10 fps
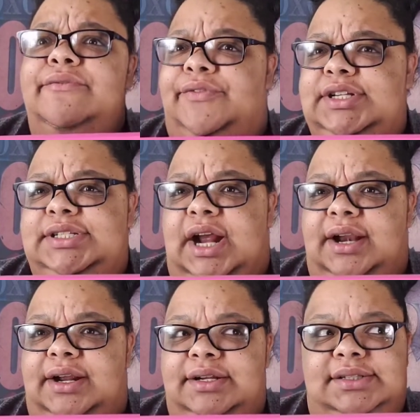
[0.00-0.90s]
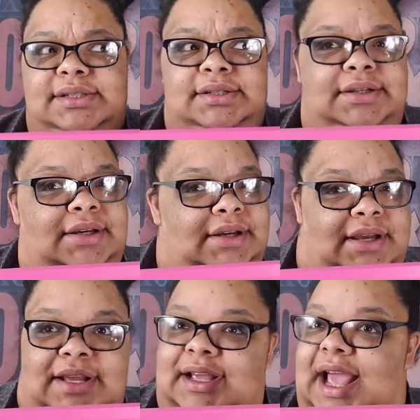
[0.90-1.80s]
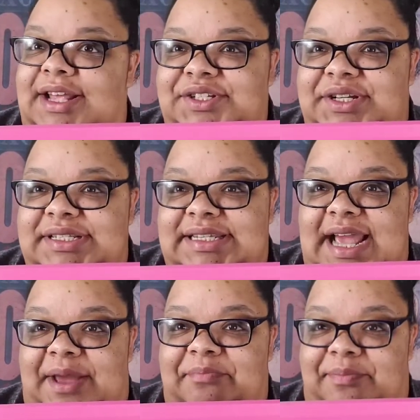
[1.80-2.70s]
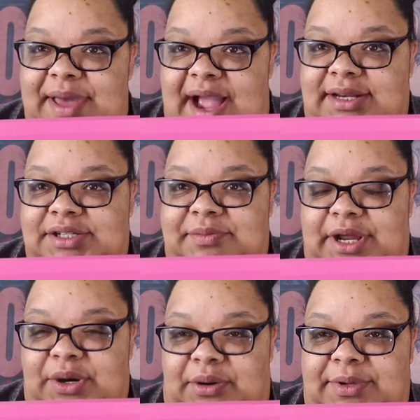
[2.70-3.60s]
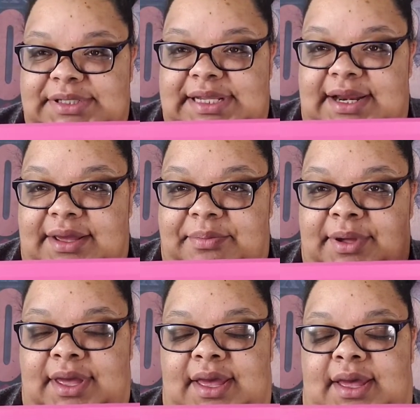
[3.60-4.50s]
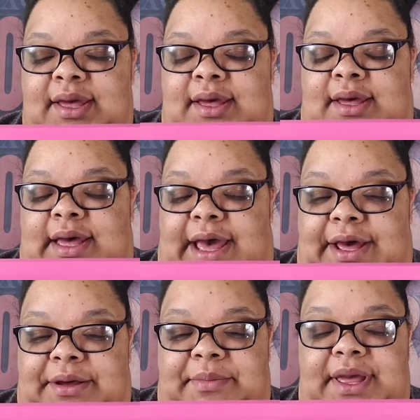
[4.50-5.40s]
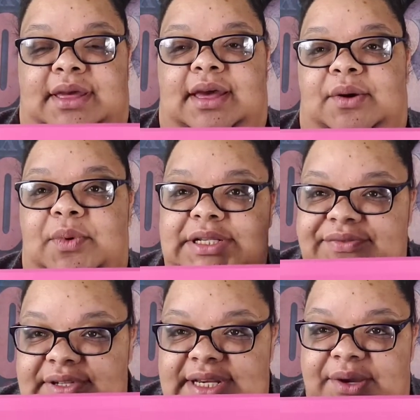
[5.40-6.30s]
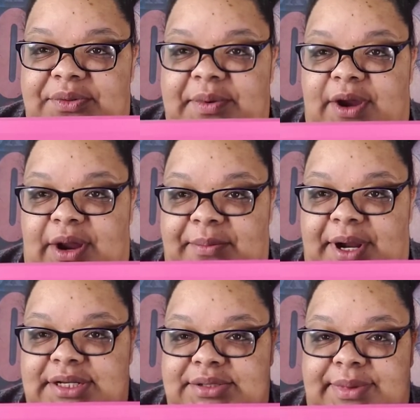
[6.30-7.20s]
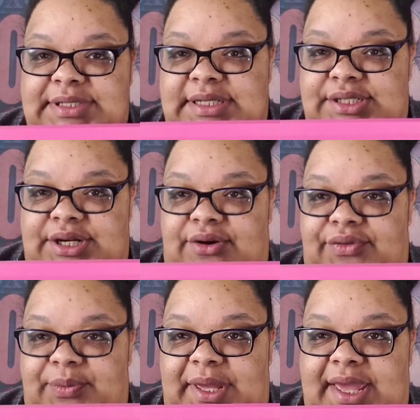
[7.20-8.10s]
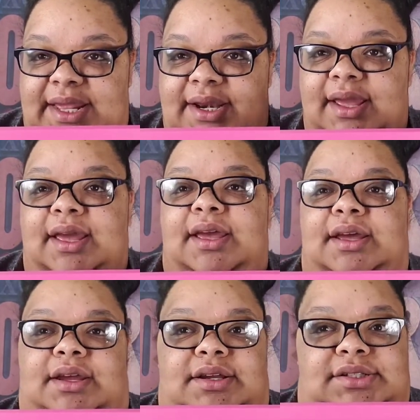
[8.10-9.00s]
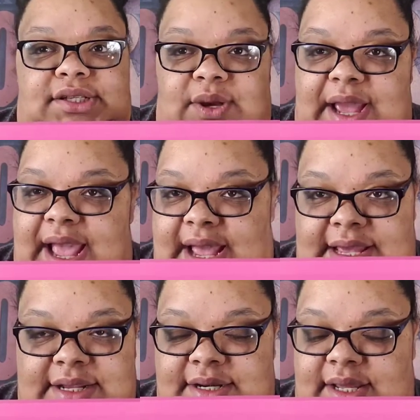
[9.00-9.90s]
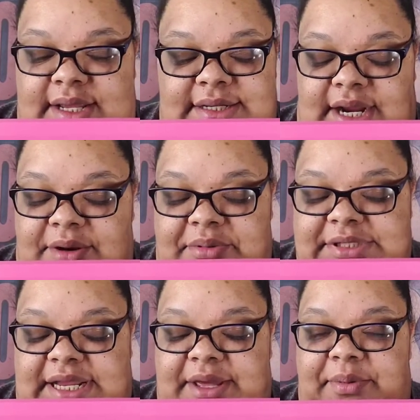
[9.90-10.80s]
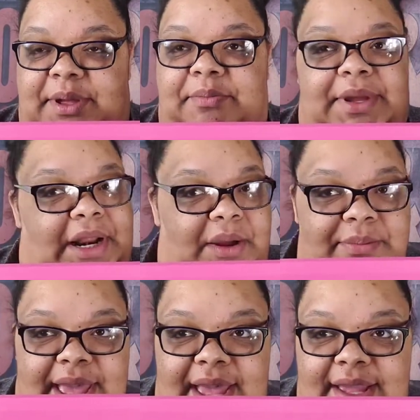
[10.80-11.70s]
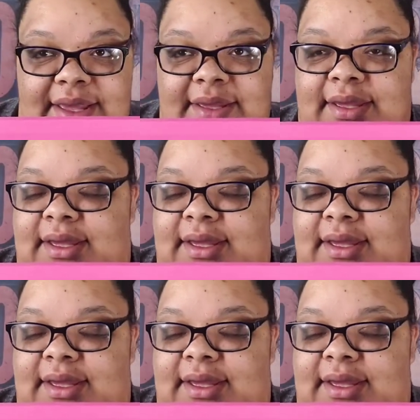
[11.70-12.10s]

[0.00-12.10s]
For starters, as you can see, I'm back to my normal setup um, I was visiting with my grandparents and my sister over the weekend, so I had a terrible setup, but I'm back.